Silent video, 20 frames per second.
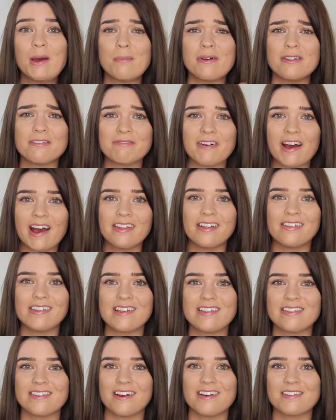But the fact that
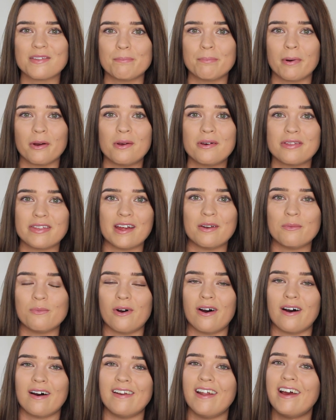this does both in
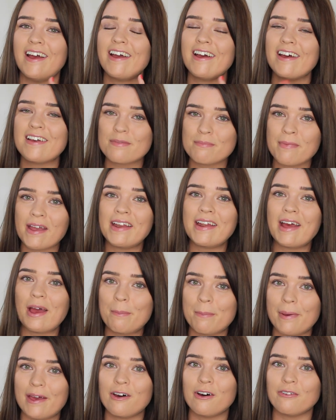one has made it
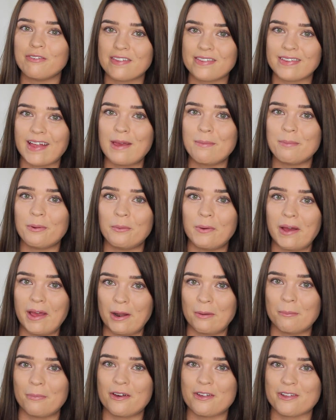a bit of a staple
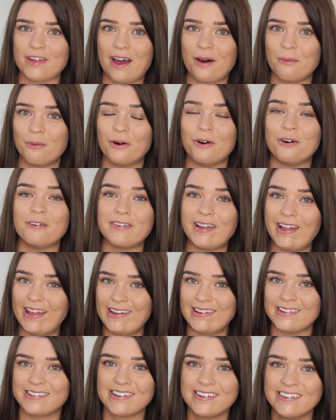in my shower of
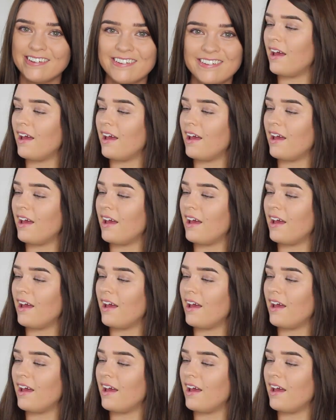late.